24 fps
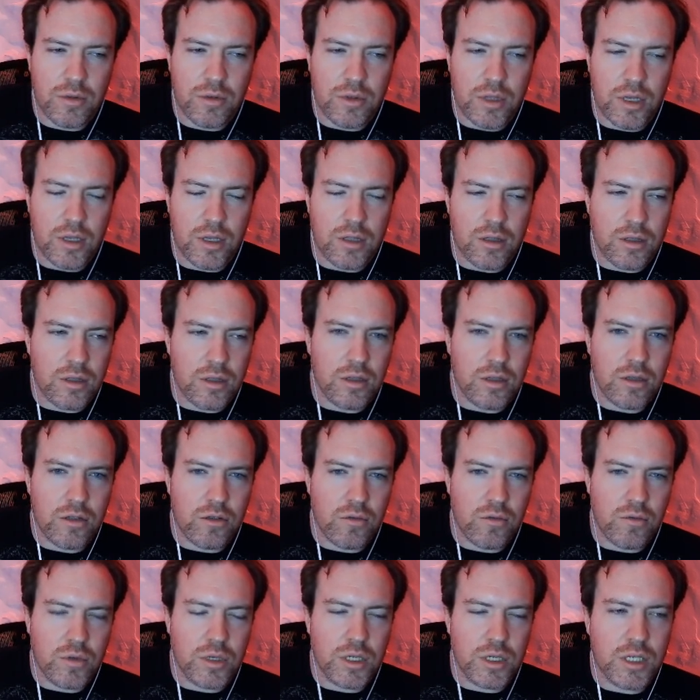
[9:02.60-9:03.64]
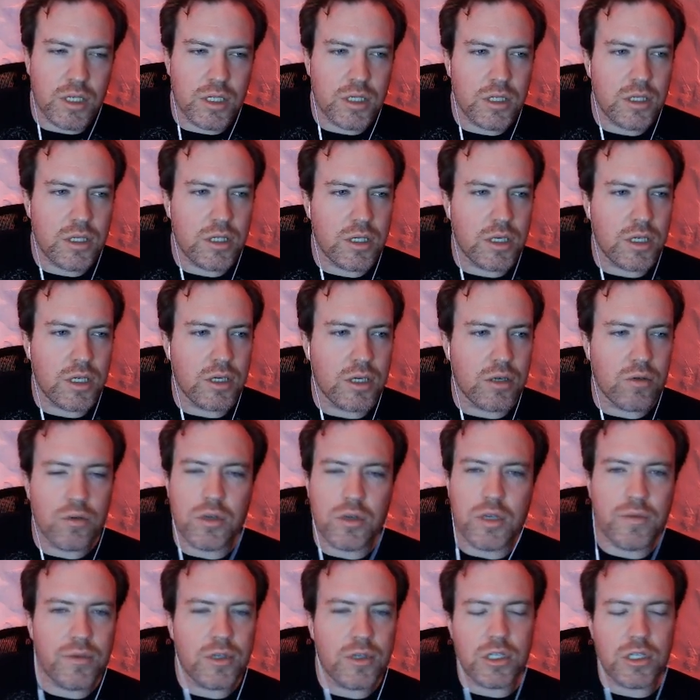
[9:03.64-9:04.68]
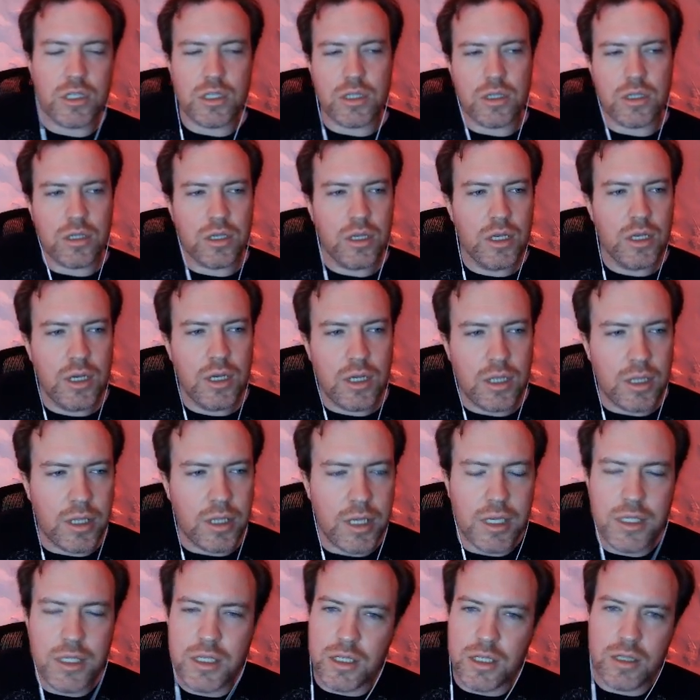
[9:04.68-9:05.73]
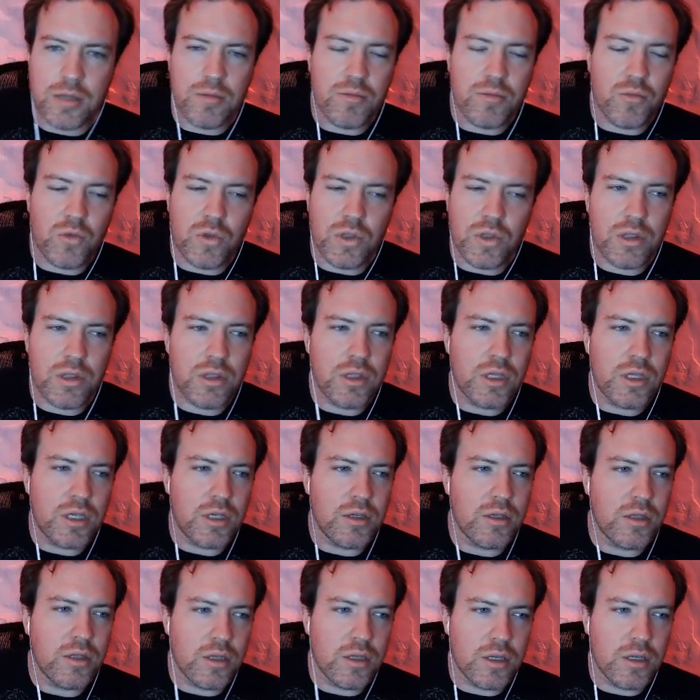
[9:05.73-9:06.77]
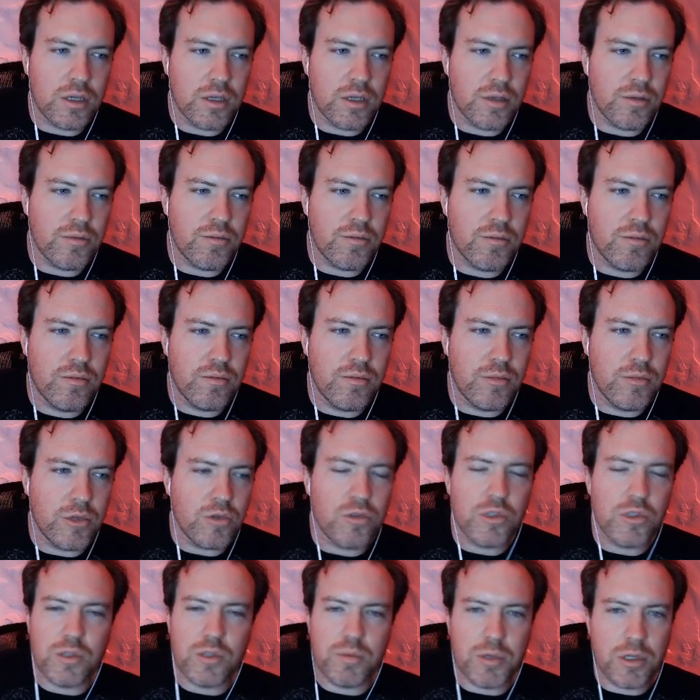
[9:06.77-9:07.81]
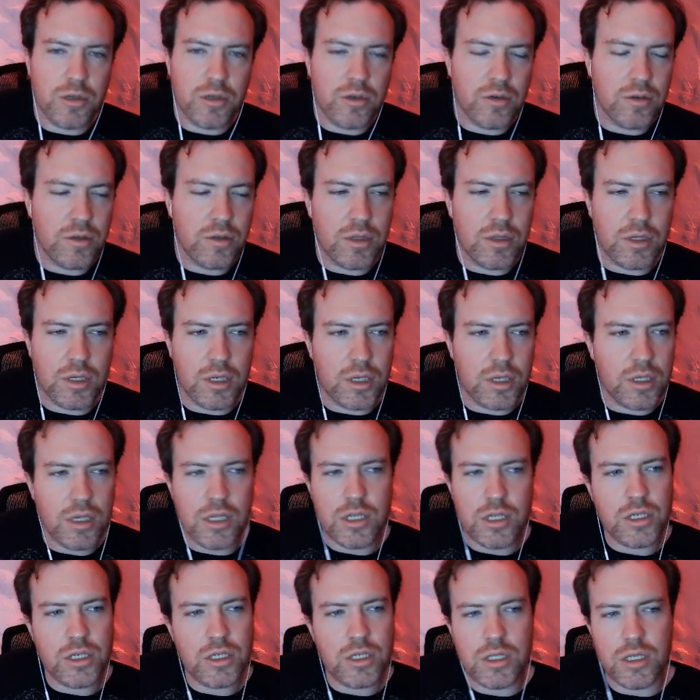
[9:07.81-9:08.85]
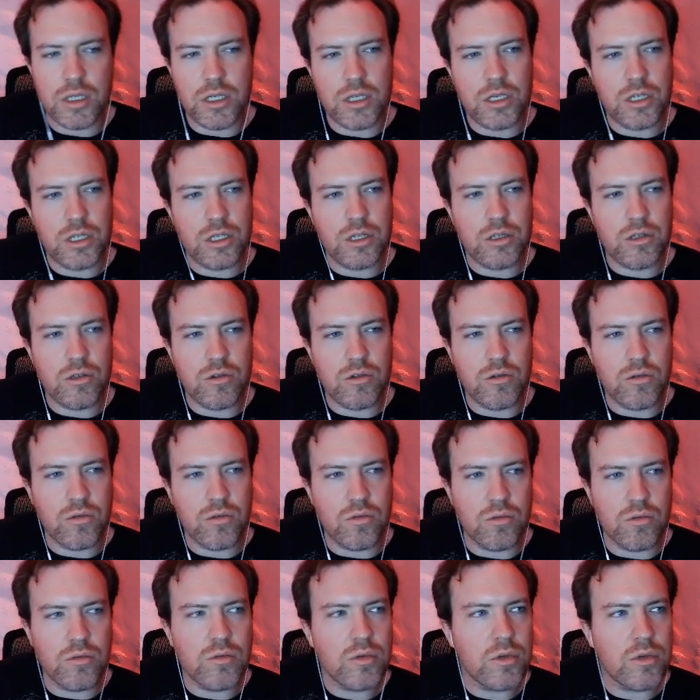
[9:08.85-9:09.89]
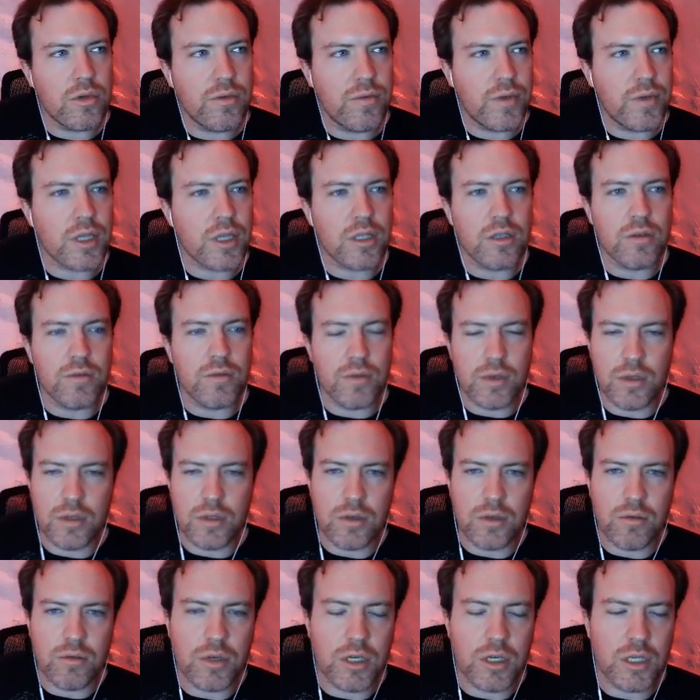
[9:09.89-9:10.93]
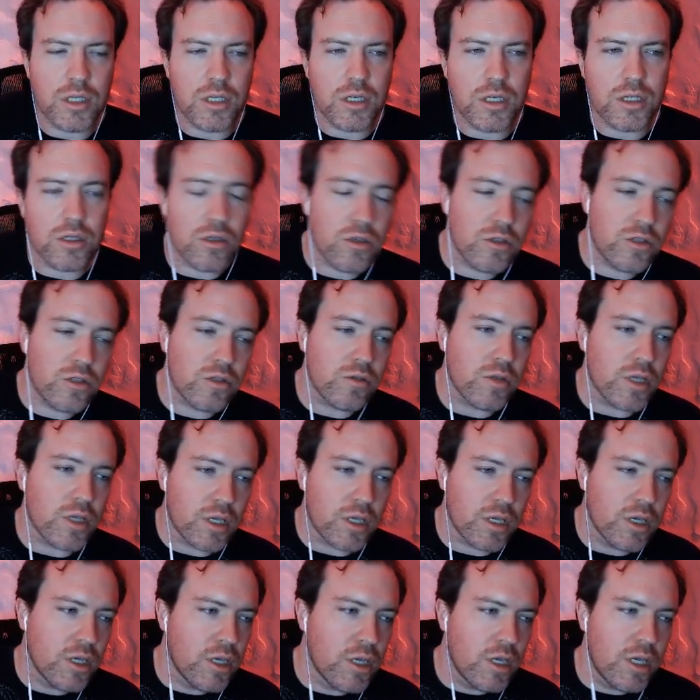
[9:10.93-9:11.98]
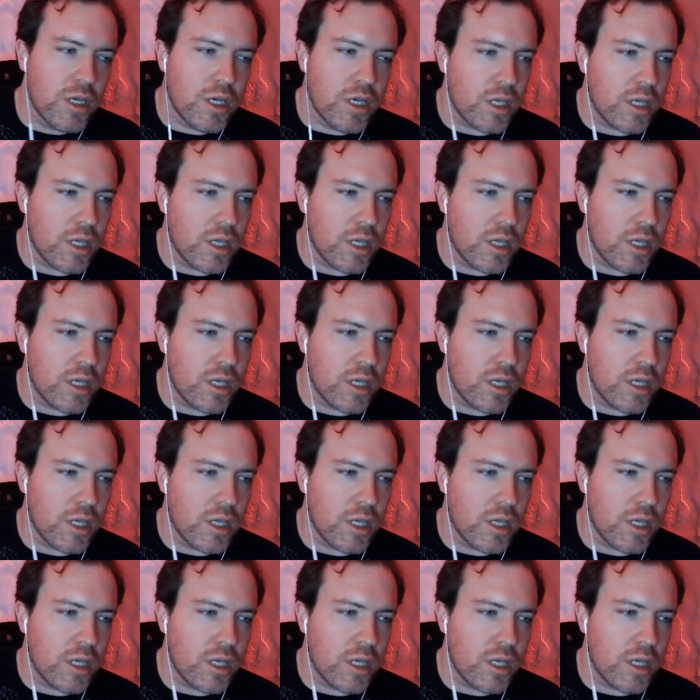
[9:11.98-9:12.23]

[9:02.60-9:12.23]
that the other one is, or even just lancing them with the Bone Spear. Like, it's just so effective at what it does. Also, like, it